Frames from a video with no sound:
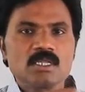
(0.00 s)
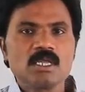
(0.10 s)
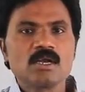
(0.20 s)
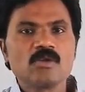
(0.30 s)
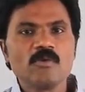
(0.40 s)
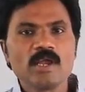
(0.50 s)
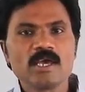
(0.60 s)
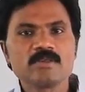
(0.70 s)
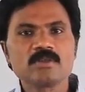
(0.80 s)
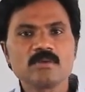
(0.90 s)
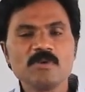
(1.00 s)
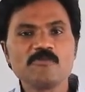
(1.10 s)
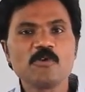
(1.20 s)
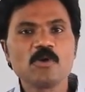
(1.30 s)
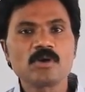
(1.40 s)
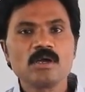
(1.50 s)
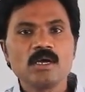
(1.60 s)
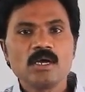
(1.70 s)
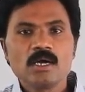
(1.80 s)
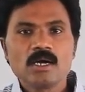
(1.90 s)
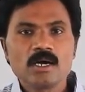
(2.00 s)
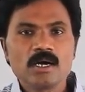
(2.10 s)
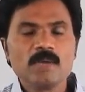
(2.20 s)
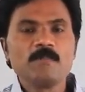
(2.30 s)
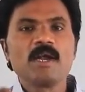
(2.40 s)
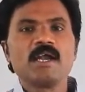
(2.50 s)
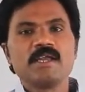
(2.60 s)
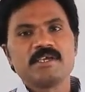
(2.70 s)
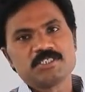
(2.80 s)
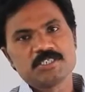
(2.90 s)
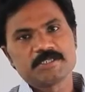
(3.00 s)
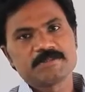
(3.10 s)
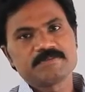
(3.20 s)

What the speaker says: Then whereas before implantation,